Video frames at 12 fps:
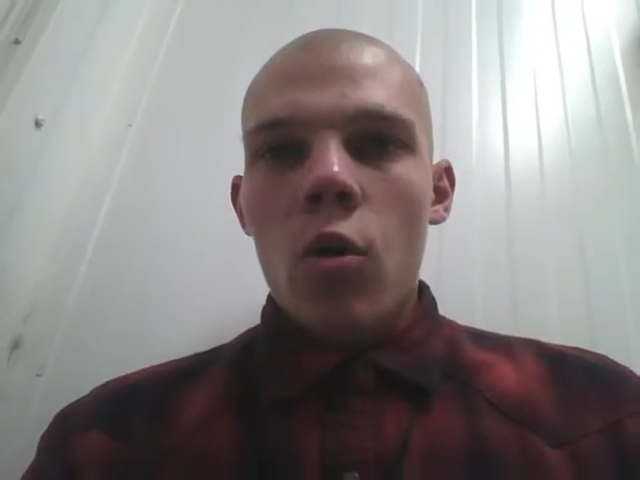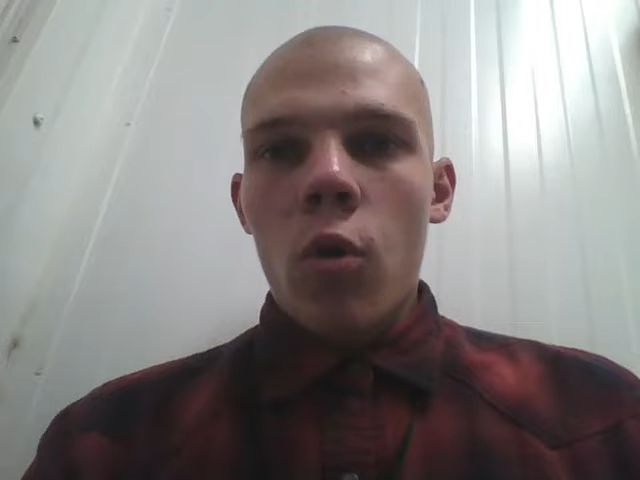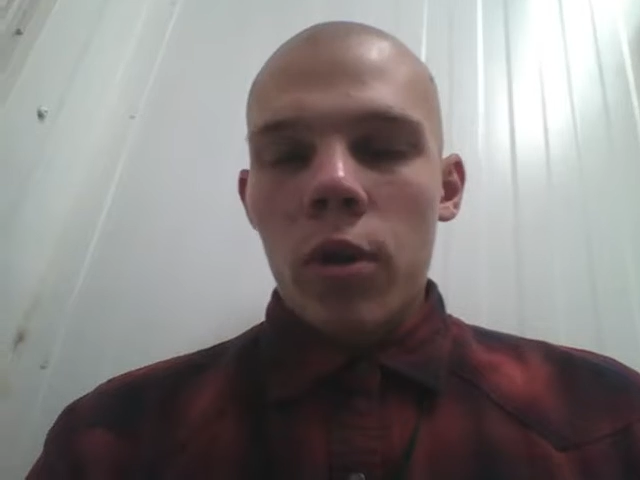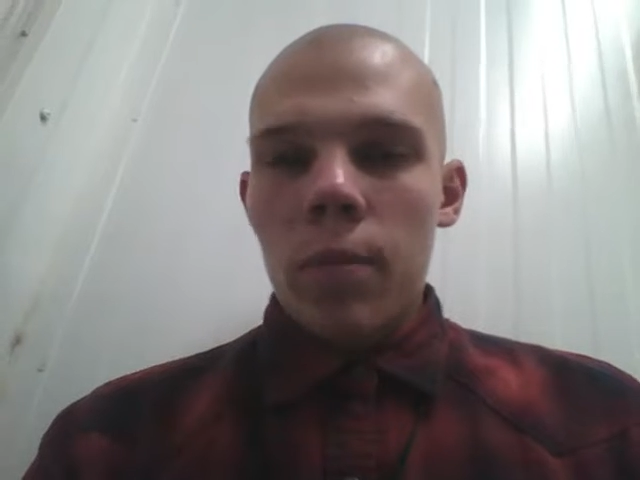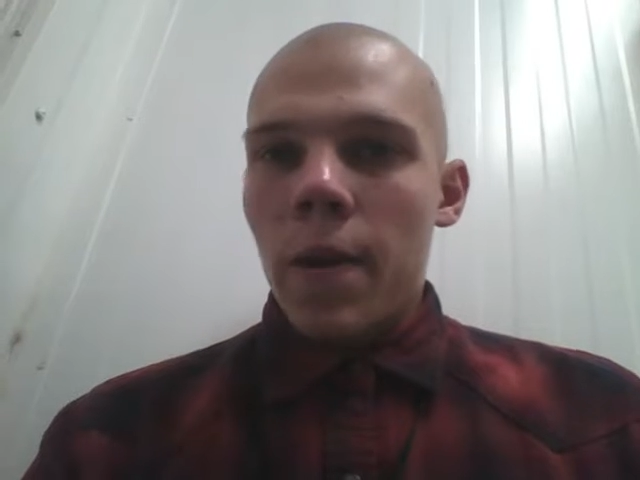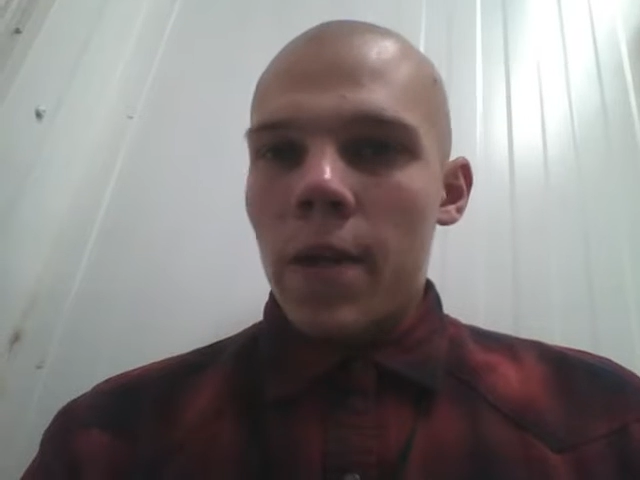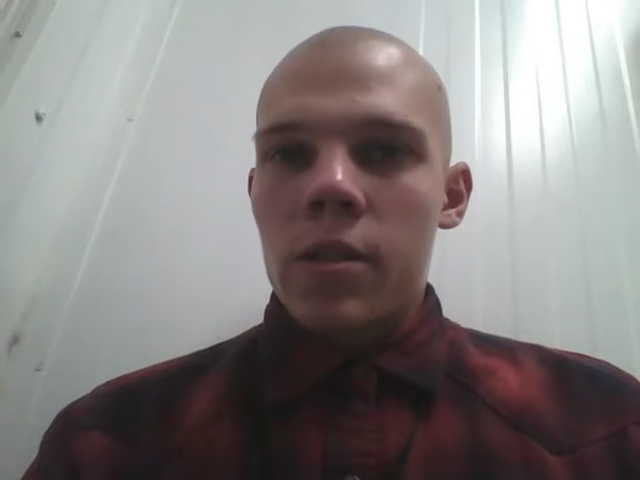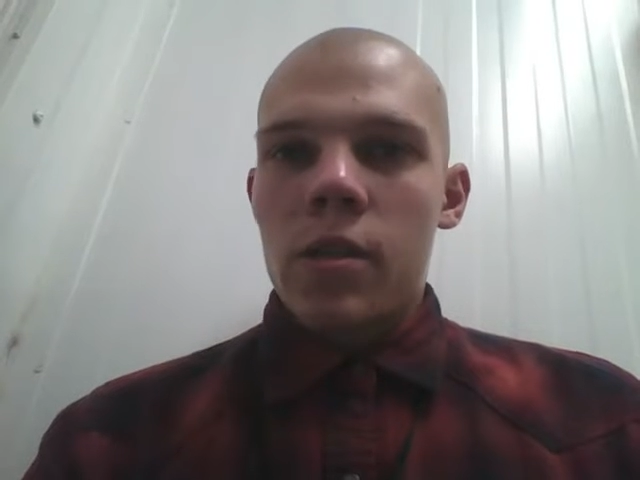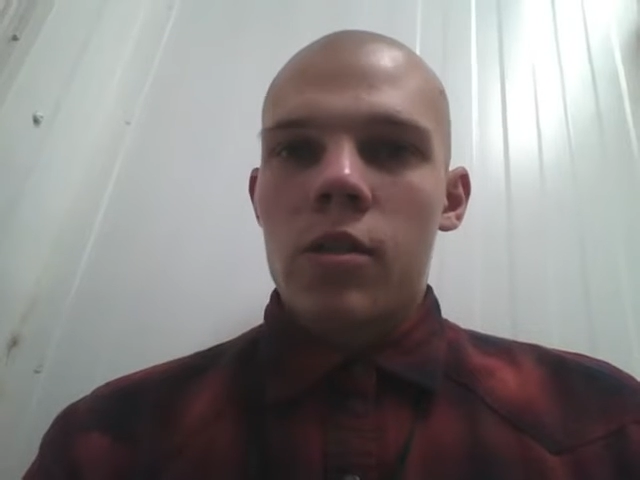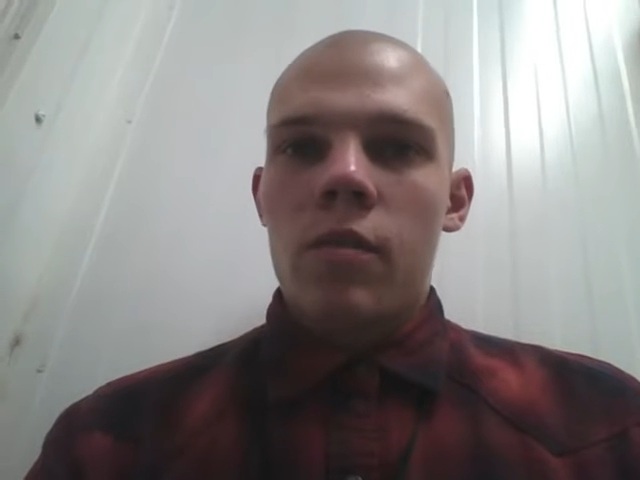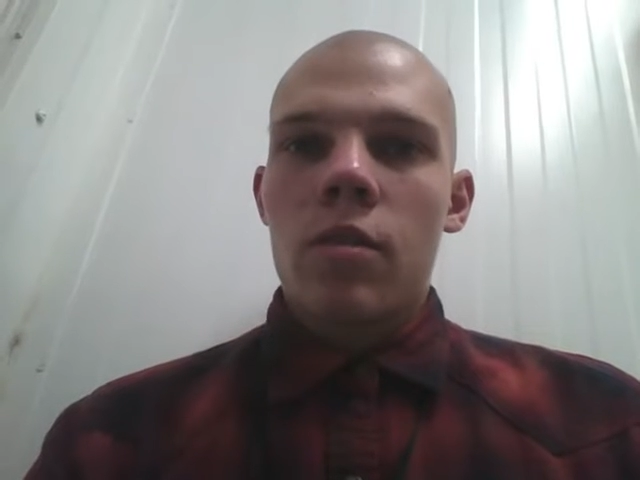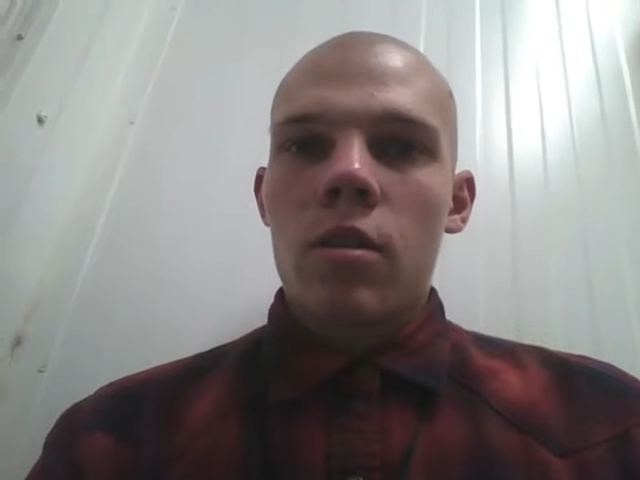or the
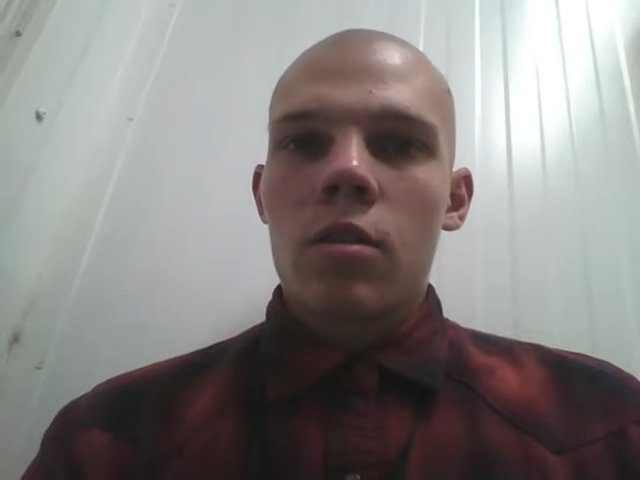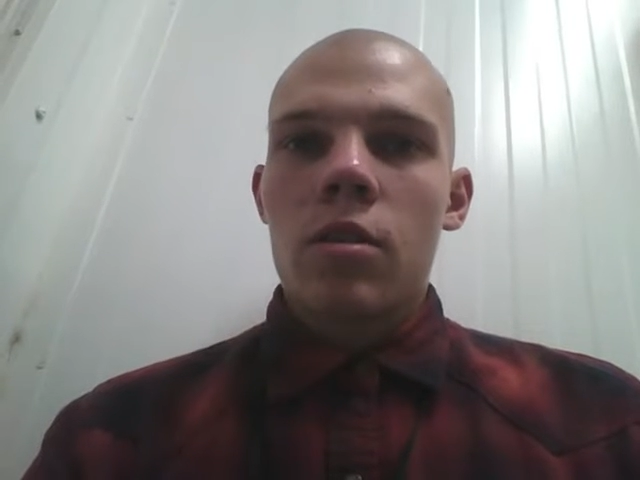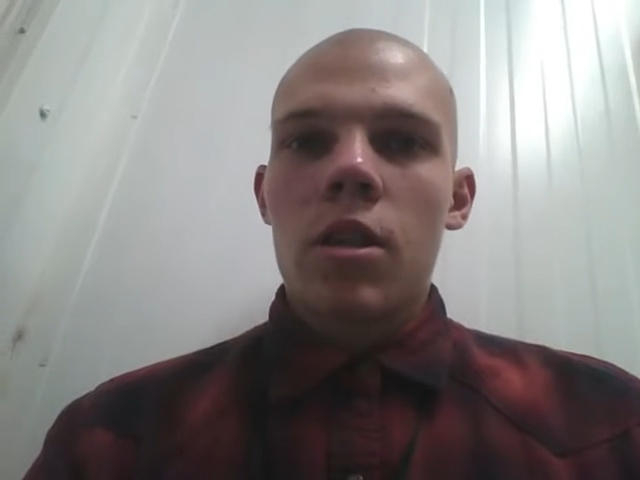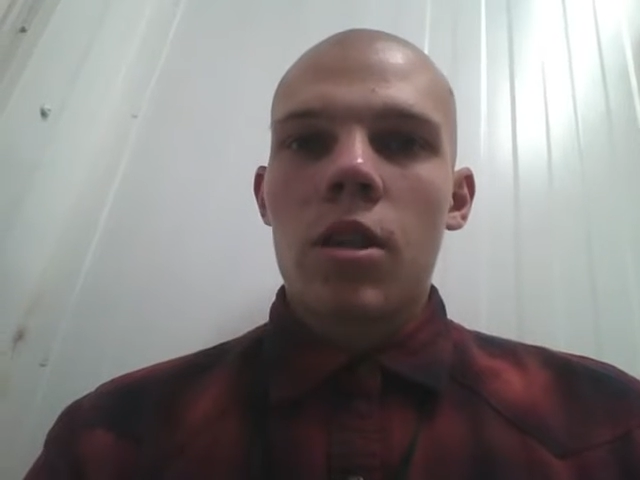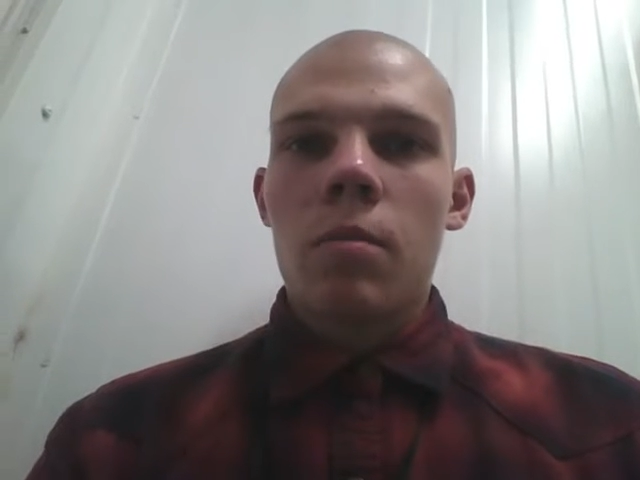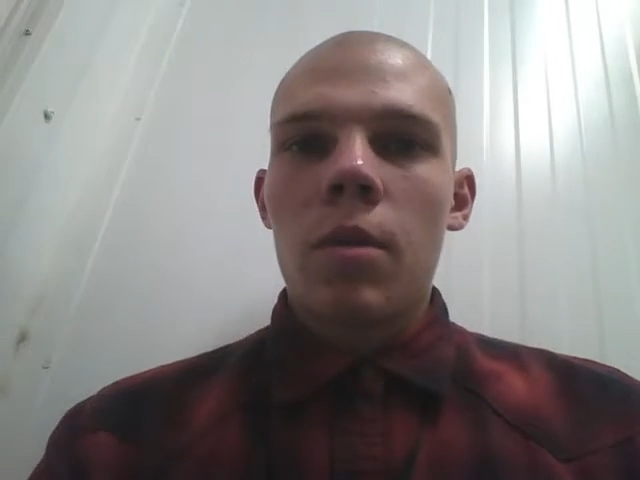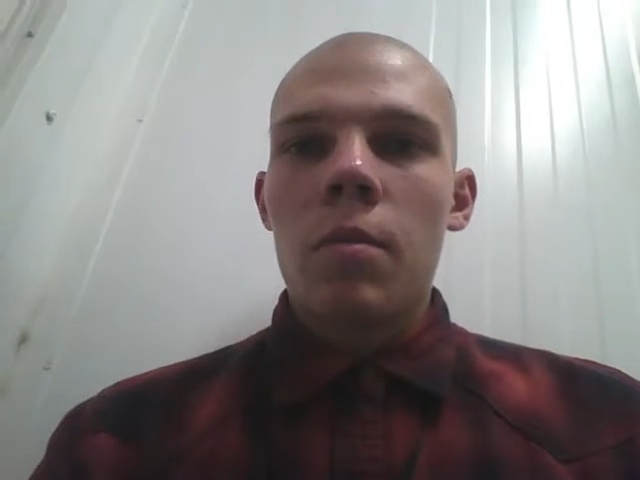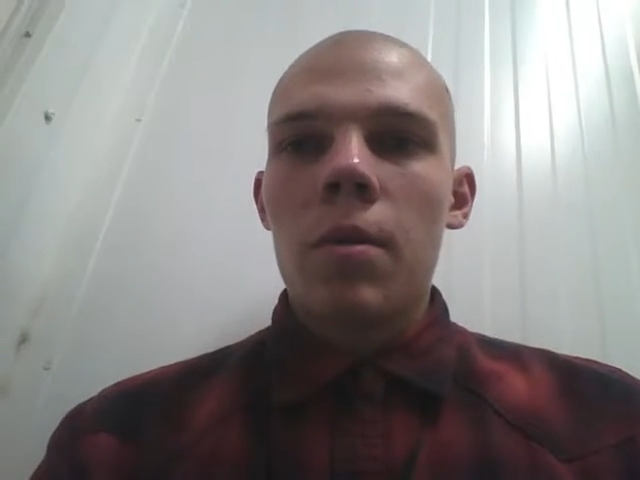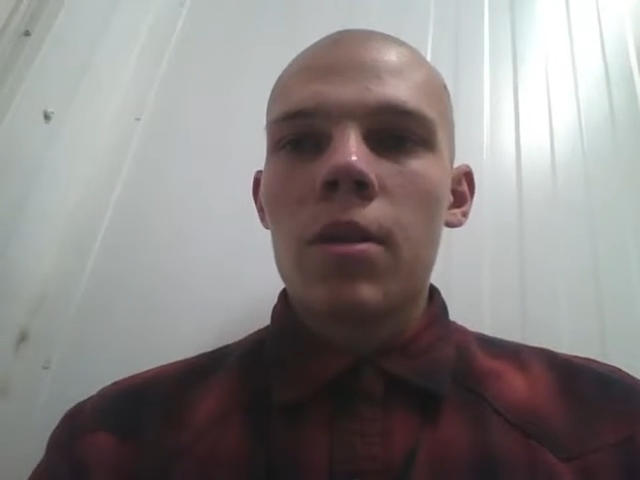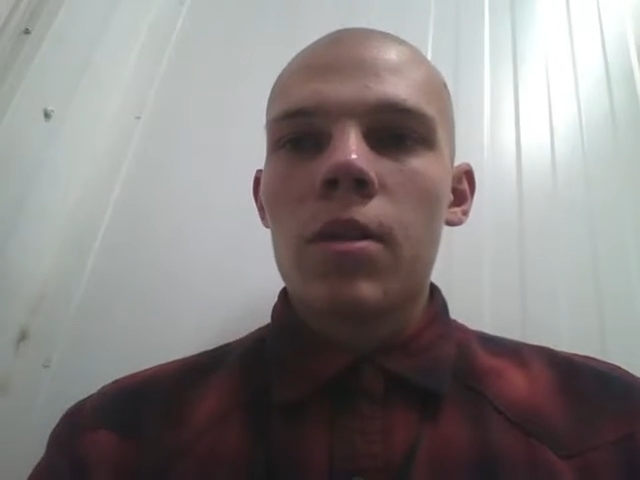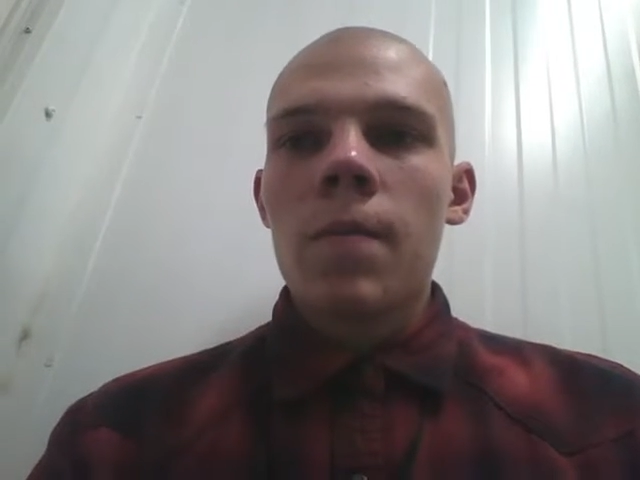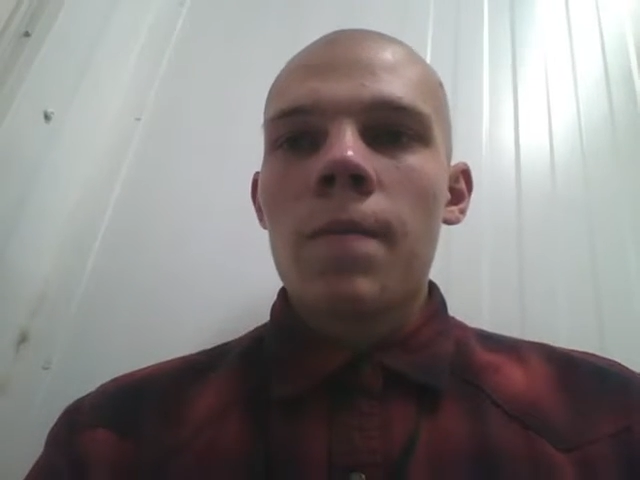passage of the 13th
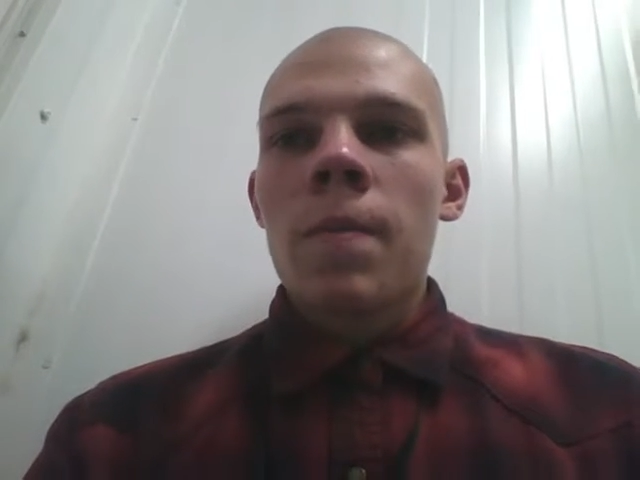Amendment.